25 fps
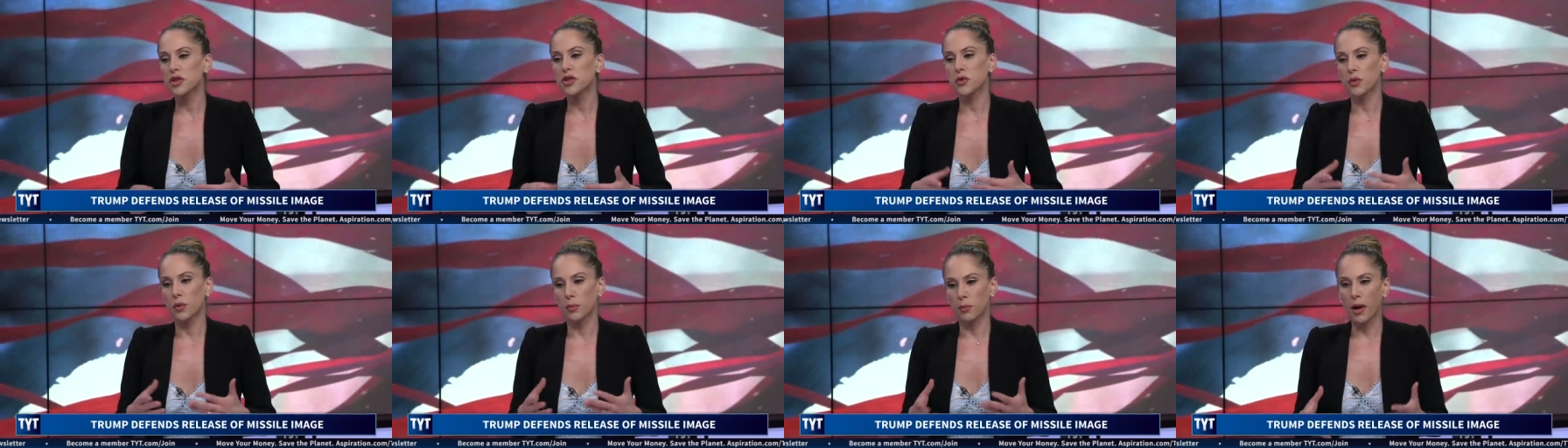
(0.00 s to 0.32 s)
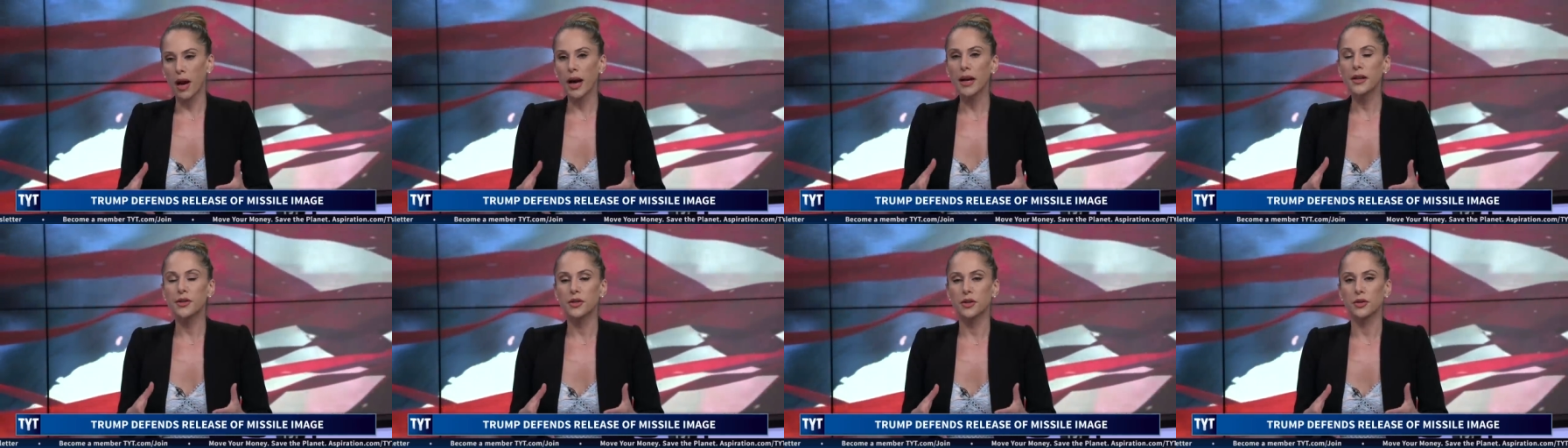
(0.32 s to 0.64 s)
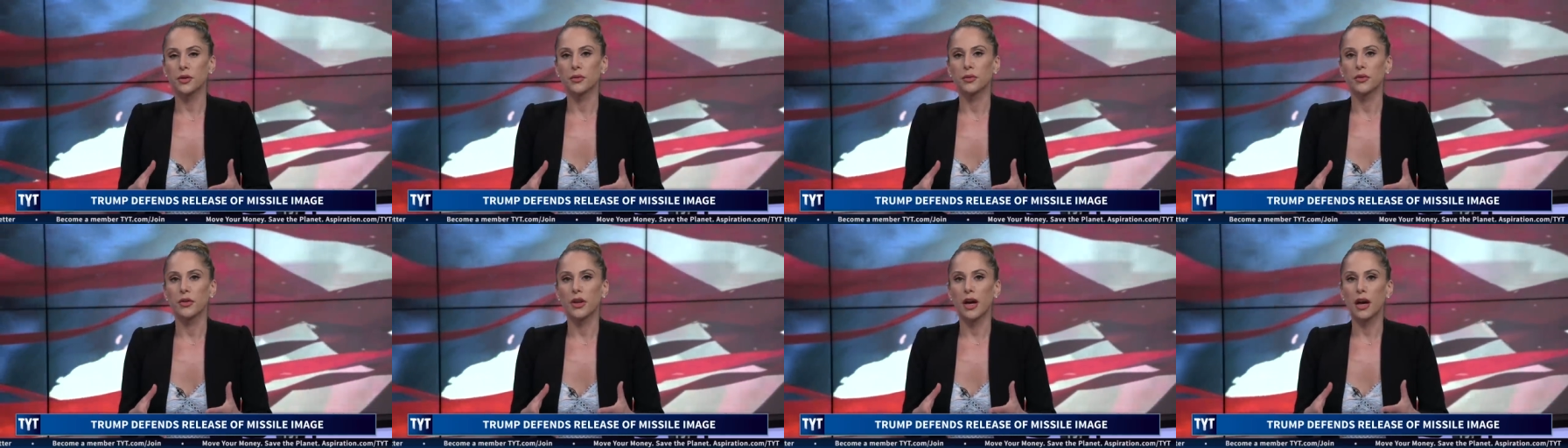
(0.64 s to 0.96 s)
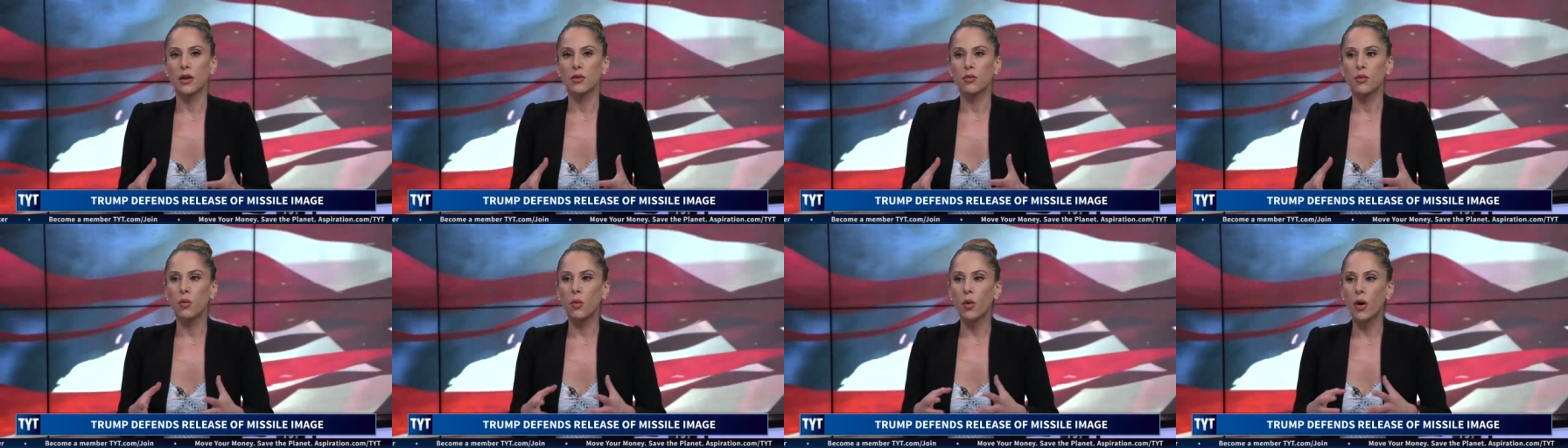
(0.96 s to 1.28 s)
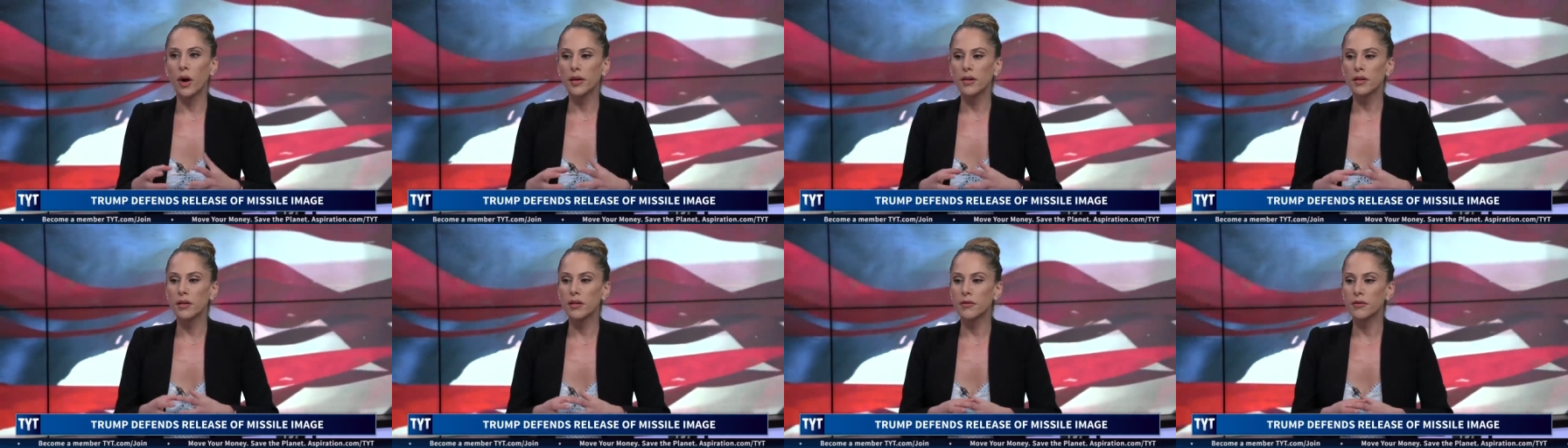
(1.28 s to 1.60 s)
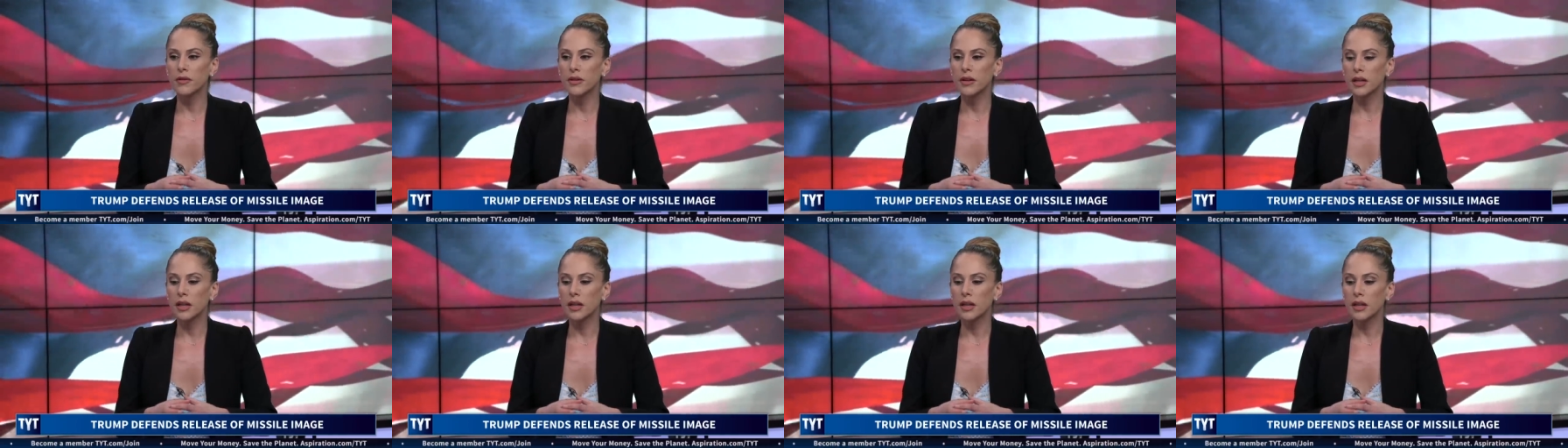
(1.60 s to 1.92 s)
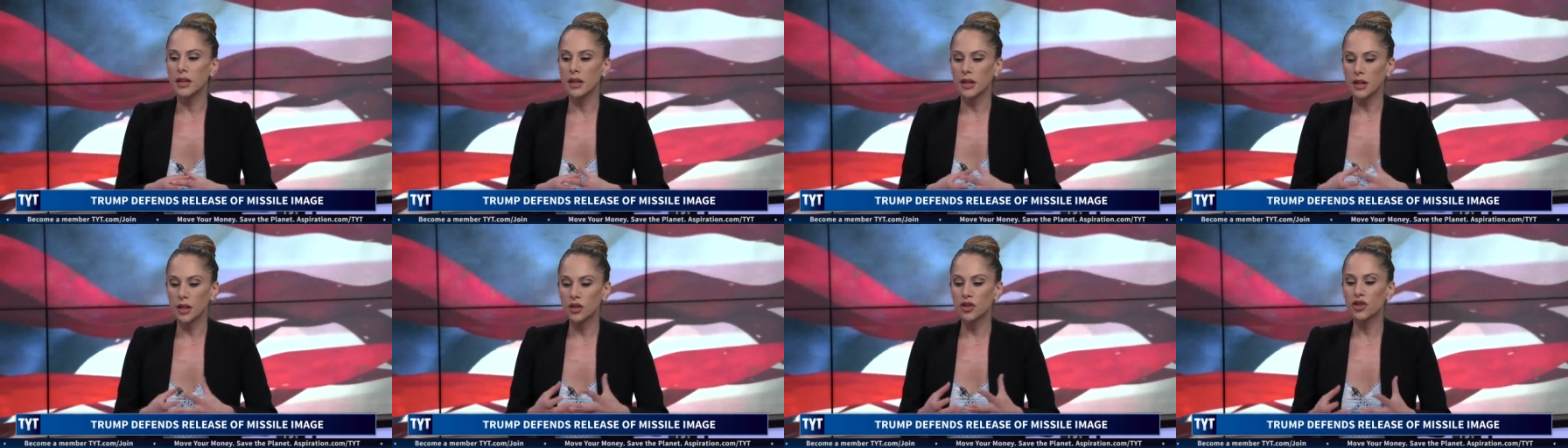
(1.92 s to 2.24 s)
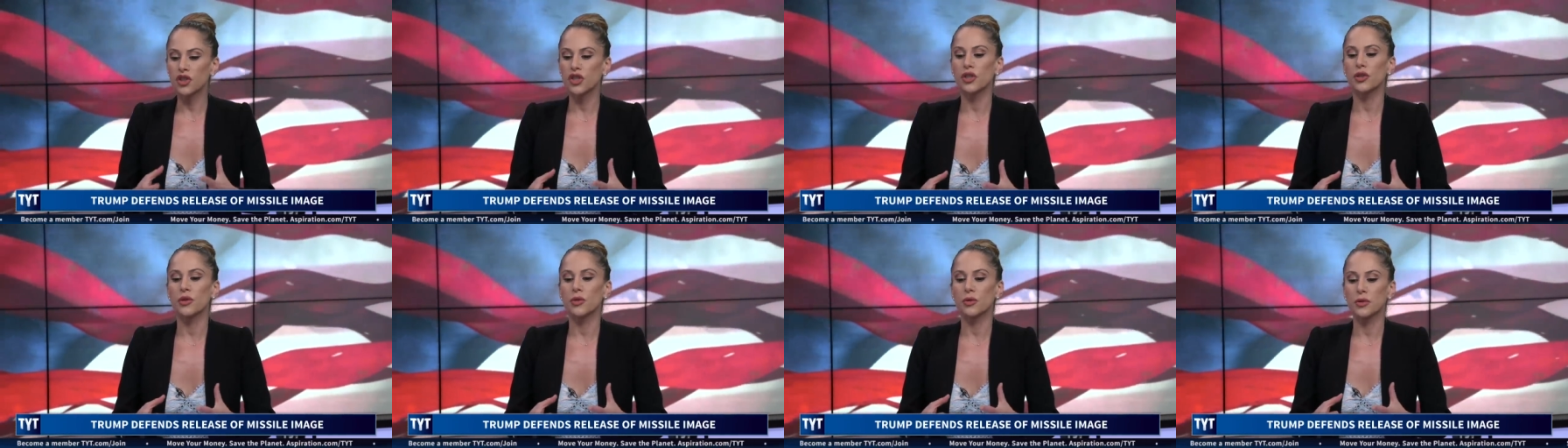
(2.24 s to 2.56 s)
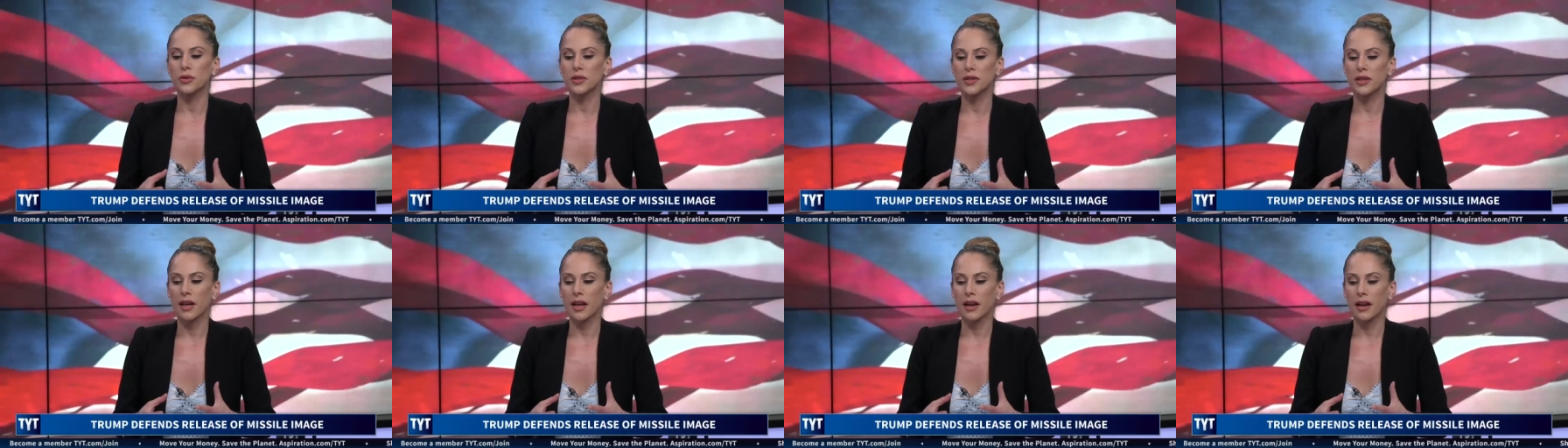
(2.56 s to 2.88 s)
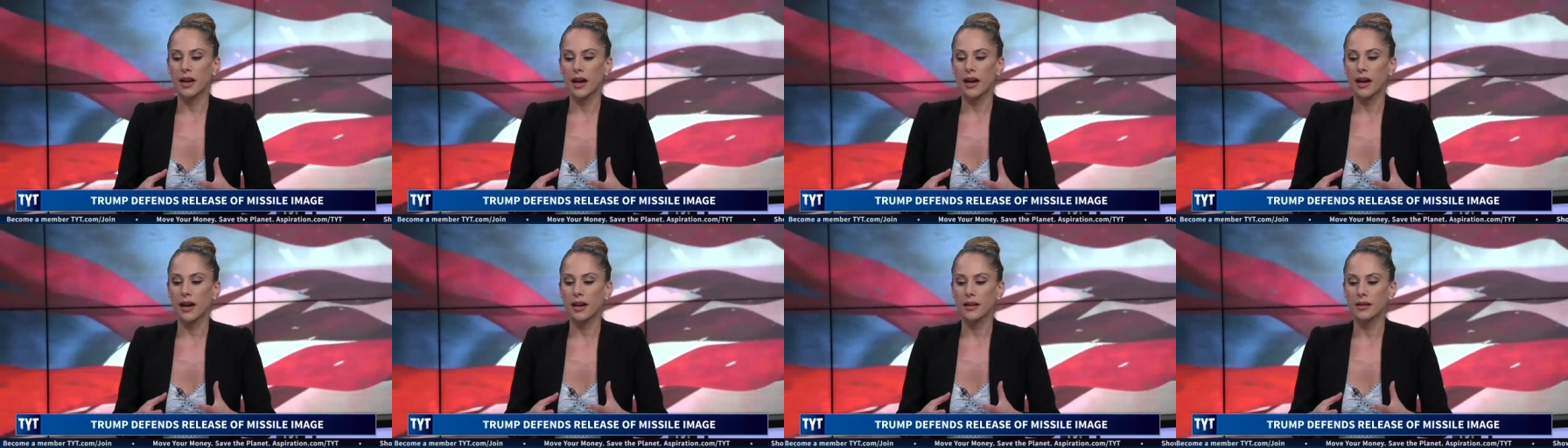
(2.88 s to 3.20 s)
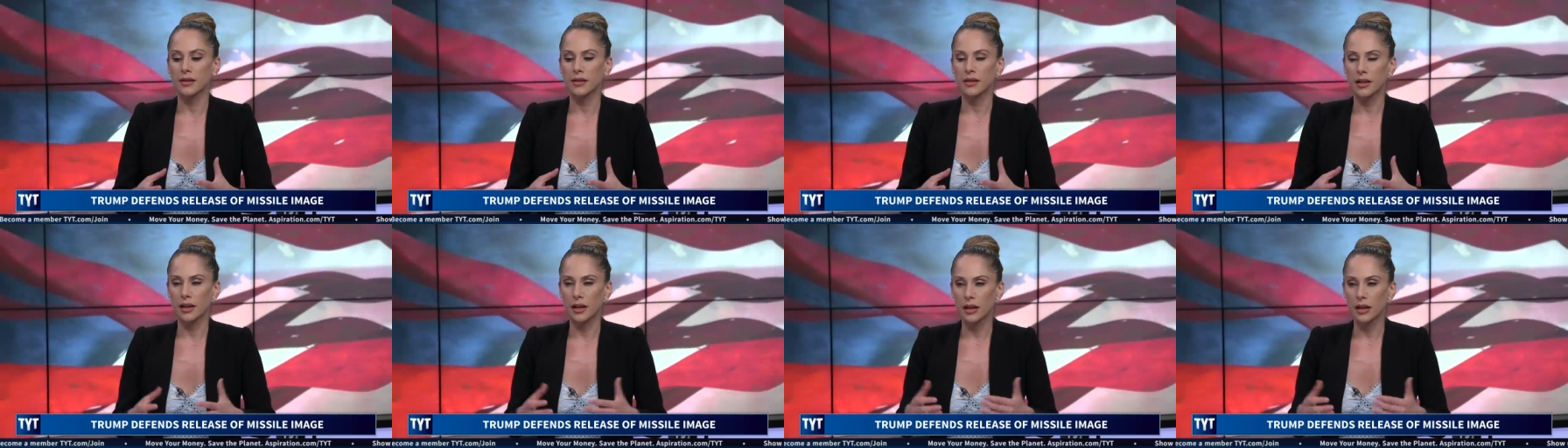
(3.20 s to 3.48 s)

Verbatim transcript: me just remind you that one of the issues that has